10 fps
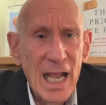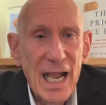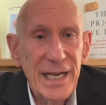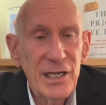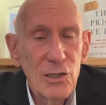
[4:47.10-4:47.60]

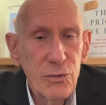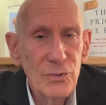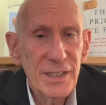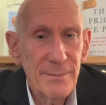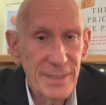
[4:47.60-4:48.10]
I include
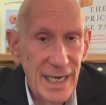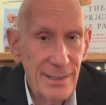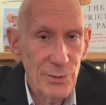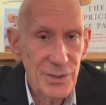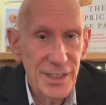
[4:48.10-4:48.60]
some
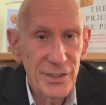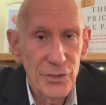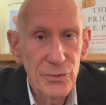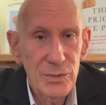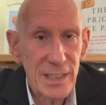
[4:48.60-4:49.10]
tables in the
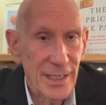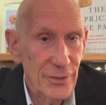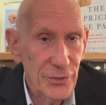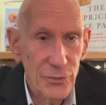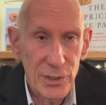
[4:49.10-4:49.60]

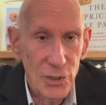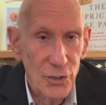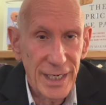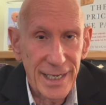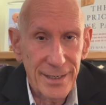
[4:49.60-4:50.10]
newsletter. You can
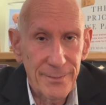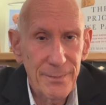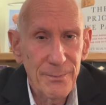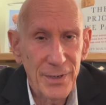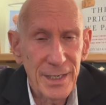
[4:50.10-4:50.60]
look at them,
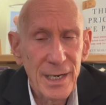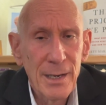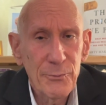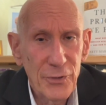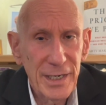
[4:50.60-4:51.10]
but
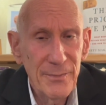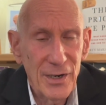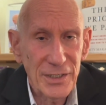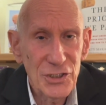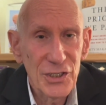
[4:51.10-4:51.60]
pretty
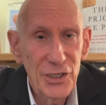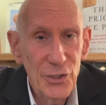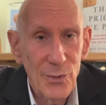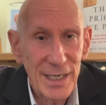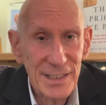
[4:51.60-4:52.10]
much the
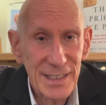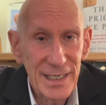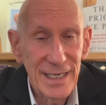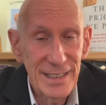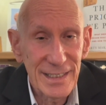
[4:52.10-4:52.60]
U.S.
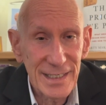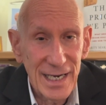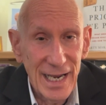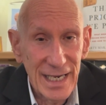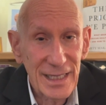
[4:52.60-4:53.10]
is
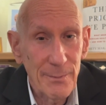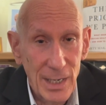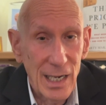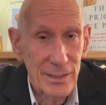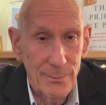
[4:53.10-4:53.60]
at the
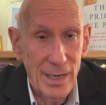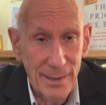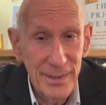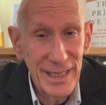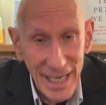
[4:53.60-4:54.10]
bottom. I
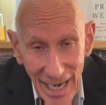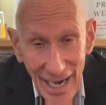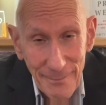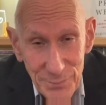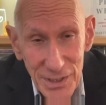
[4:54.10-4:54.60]
mean, the
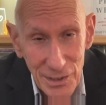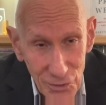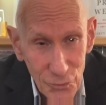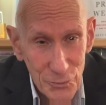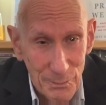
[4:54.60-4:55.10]

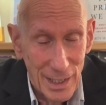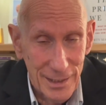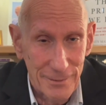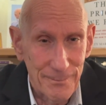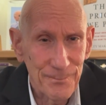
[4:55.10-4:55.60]
absolute bottom.